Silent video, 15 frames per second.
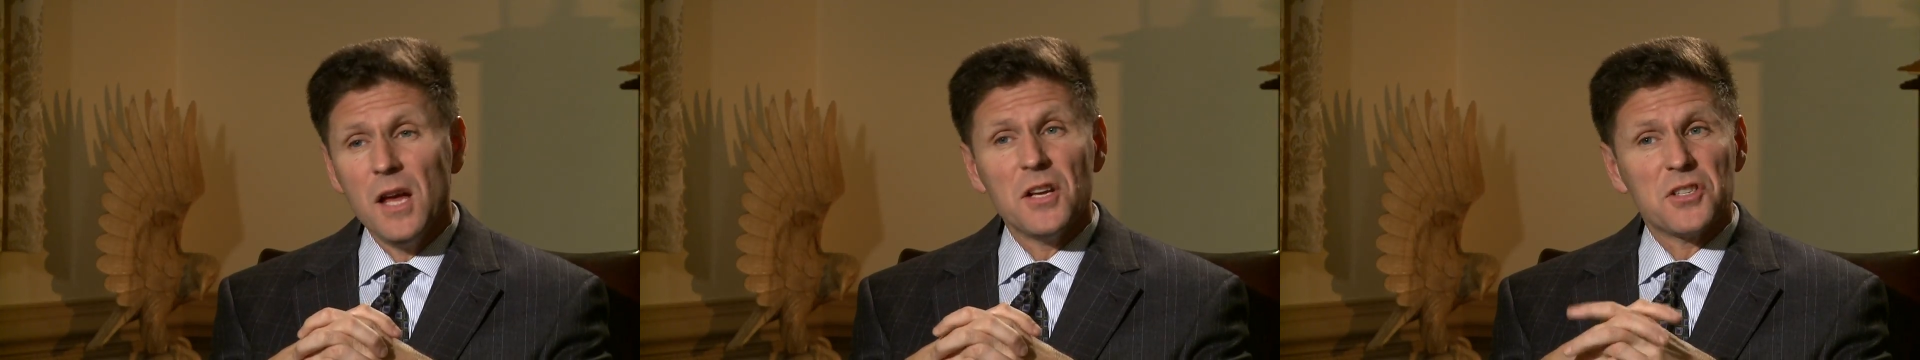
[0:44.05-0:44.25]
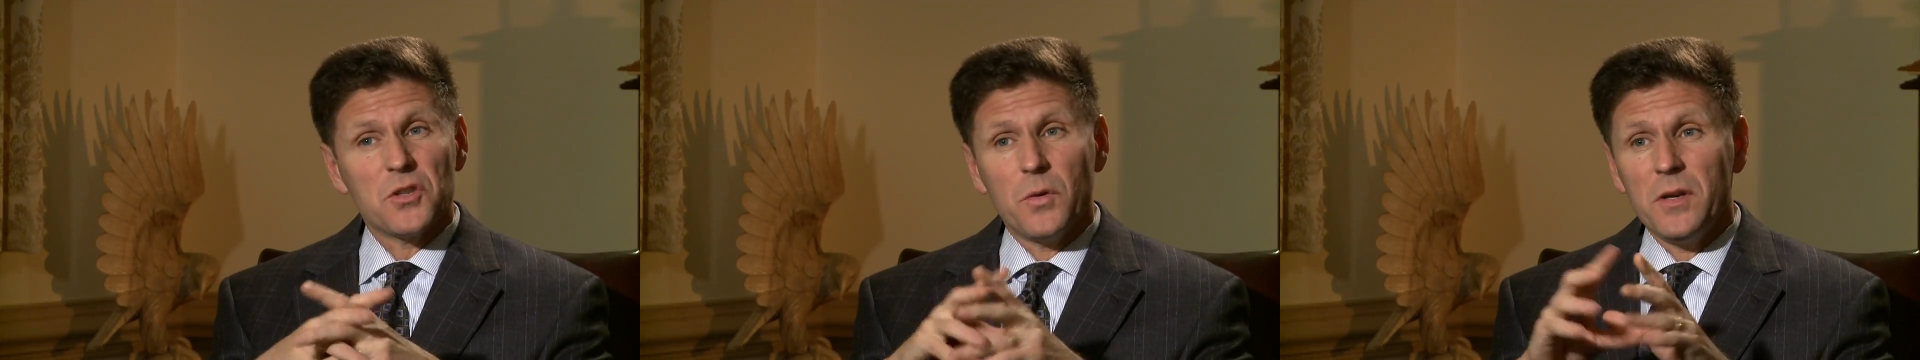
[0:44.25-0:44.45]

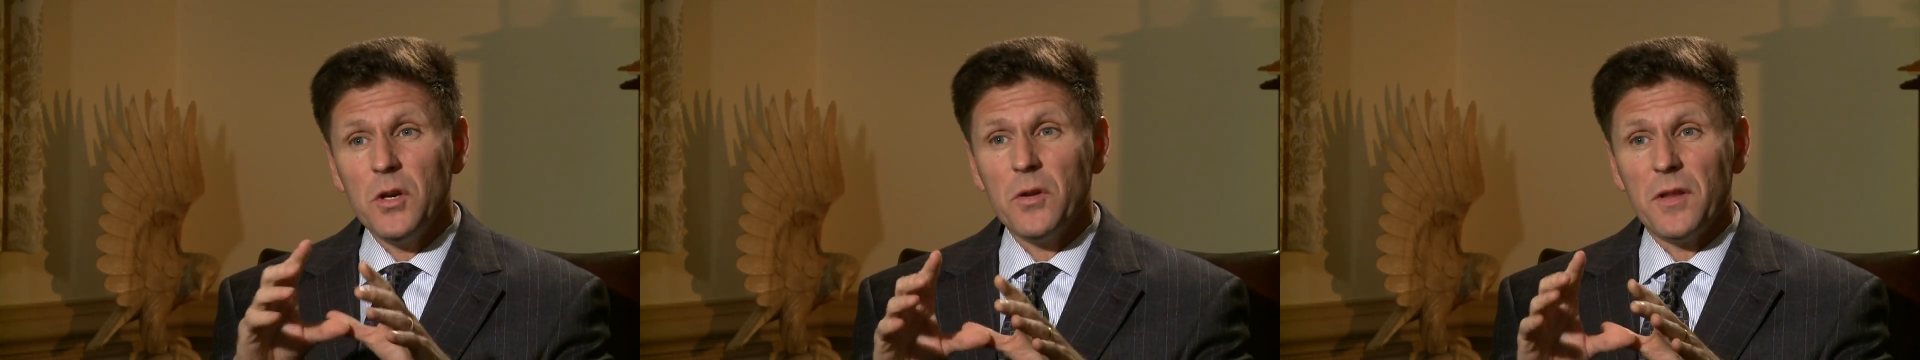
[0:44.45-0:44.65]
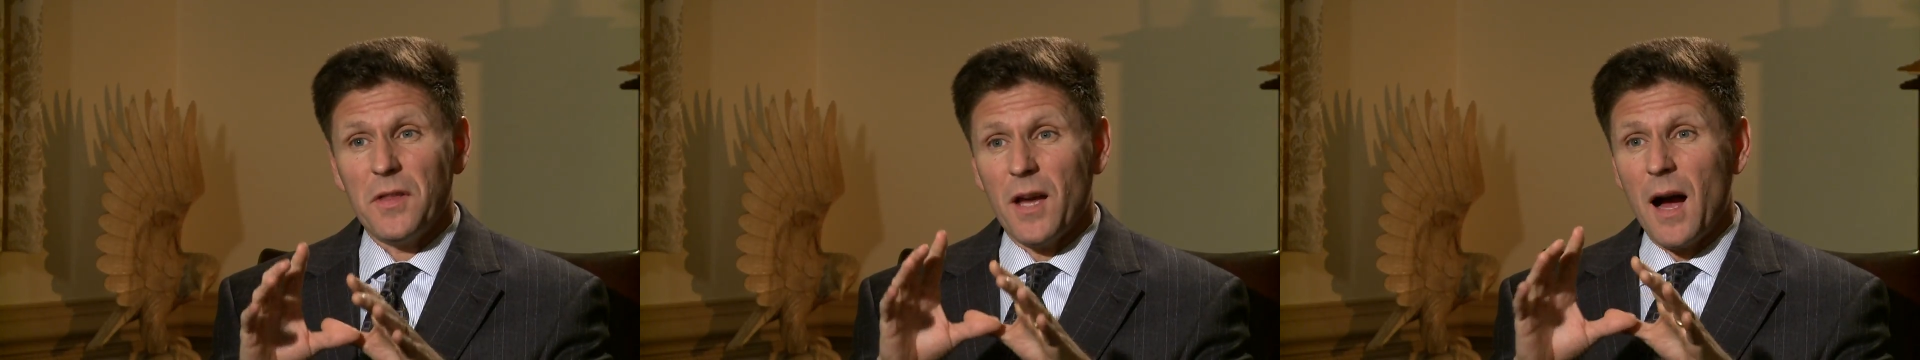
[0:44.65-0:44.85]
So we
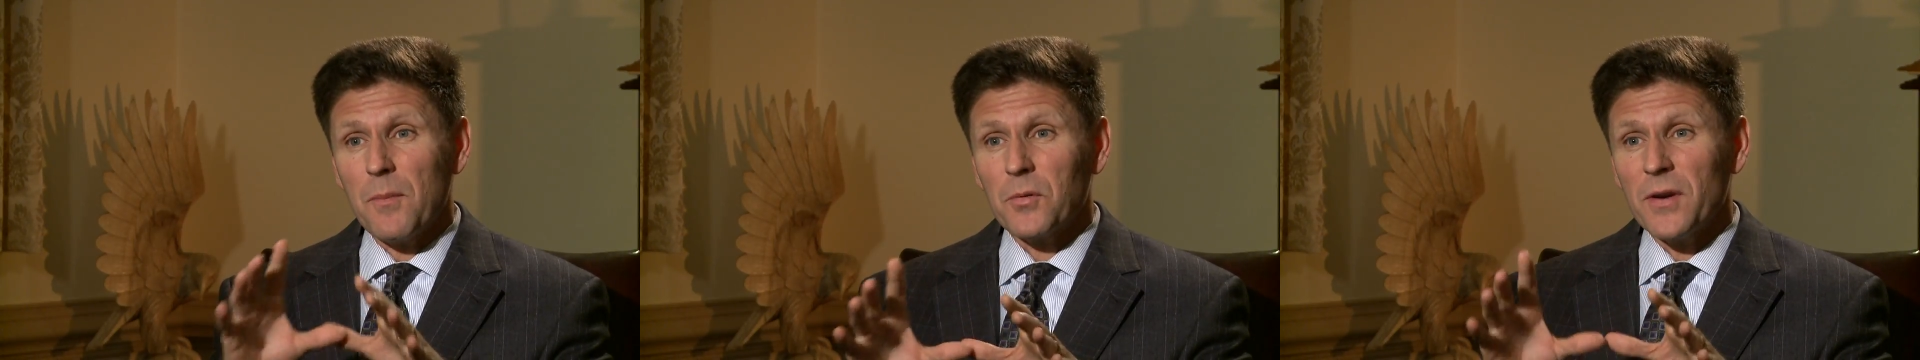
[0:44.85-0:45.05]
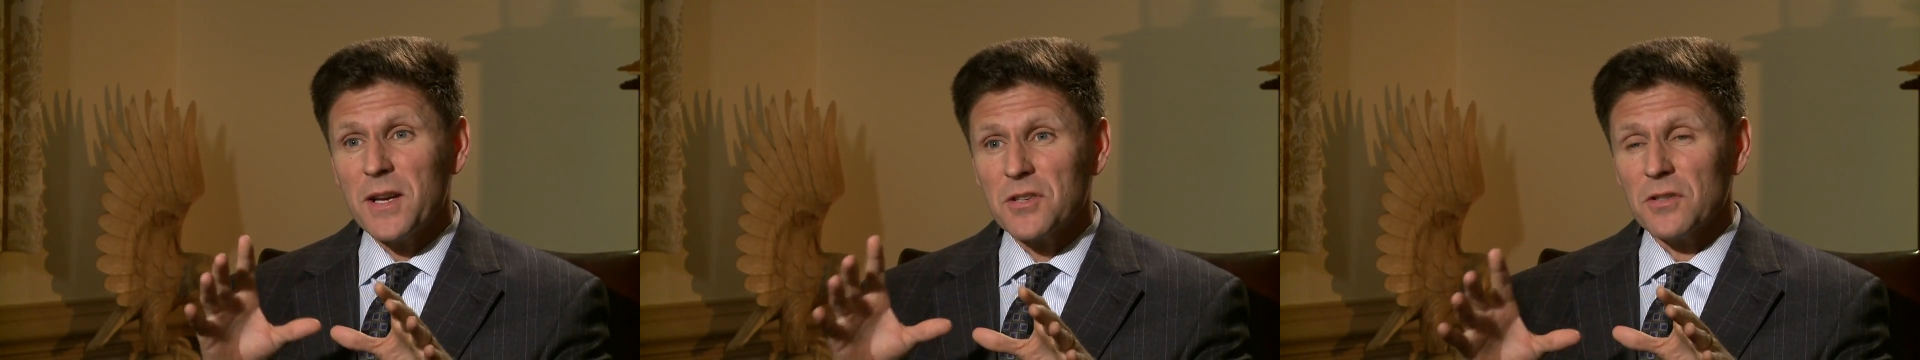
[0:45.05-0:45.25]
knew that the
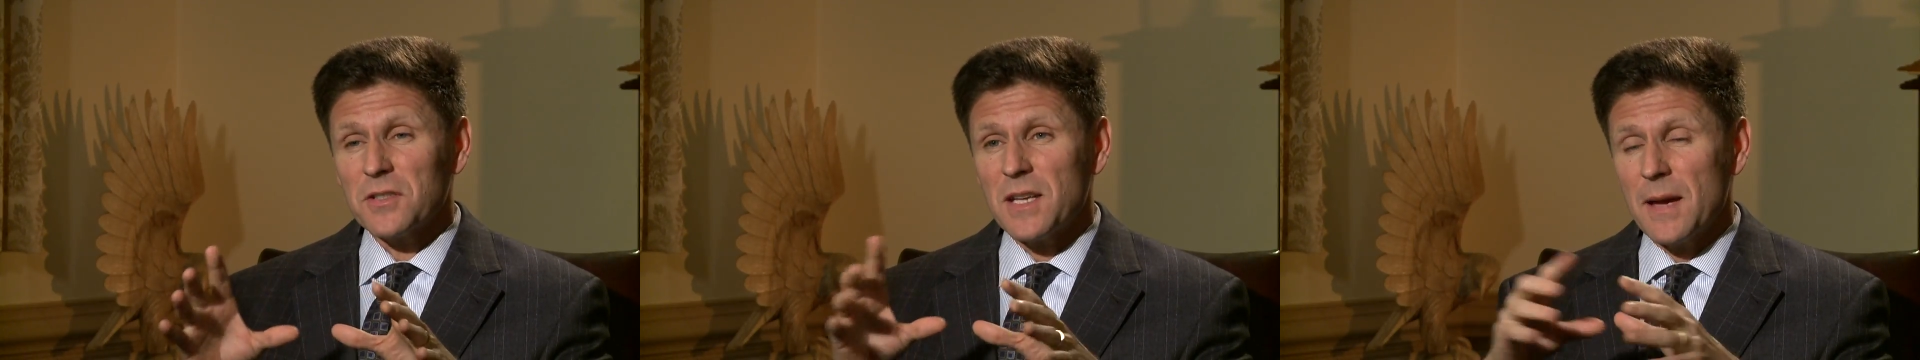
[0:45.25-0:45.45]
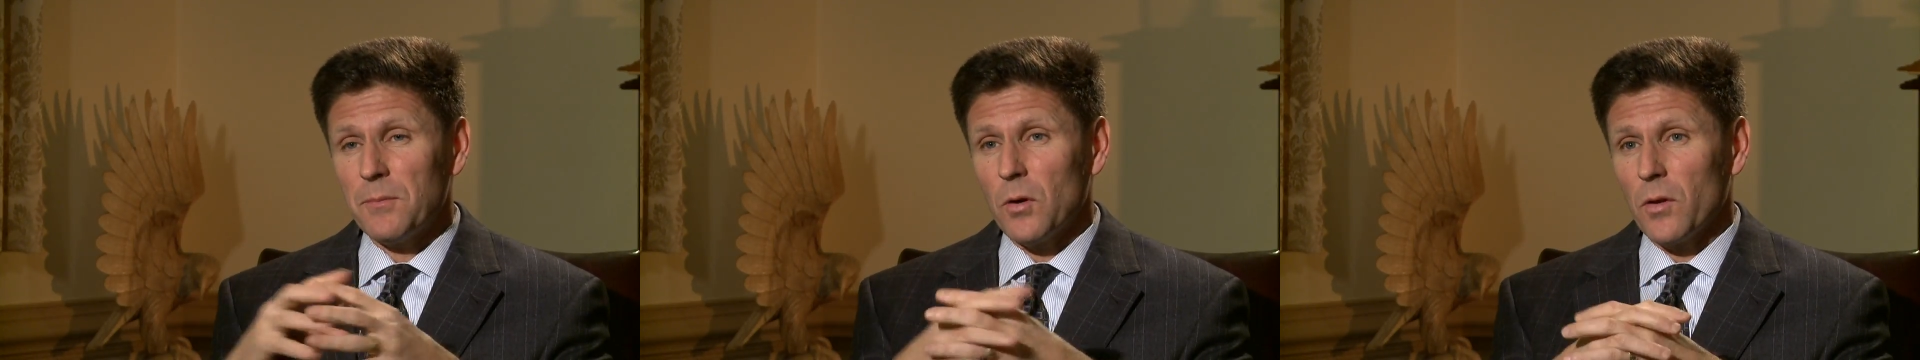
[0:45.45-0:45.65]
operational
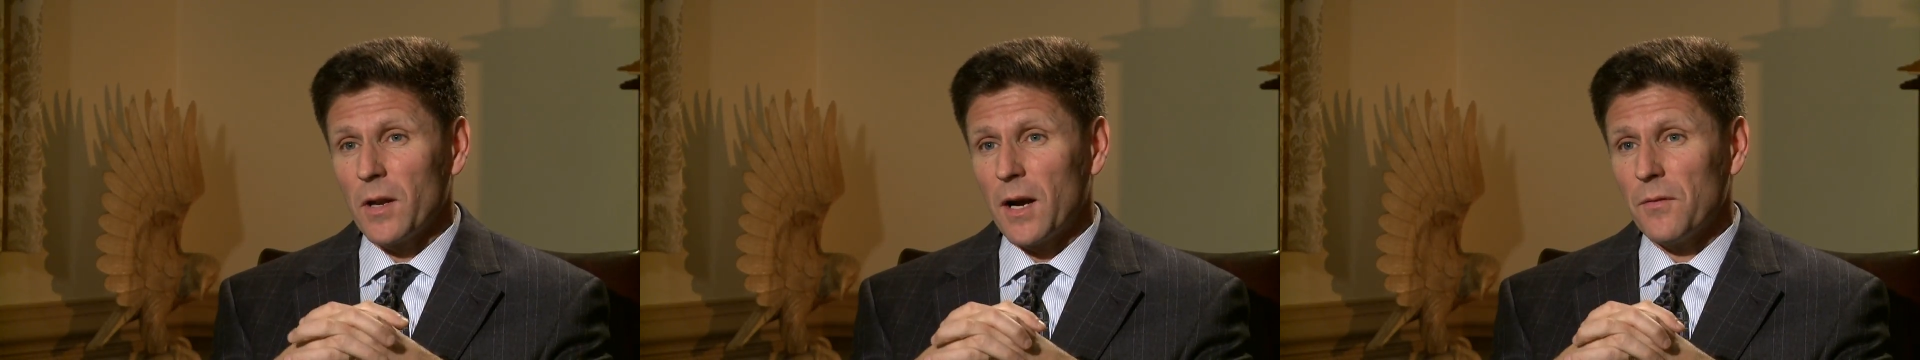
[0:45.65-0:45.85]
tempo that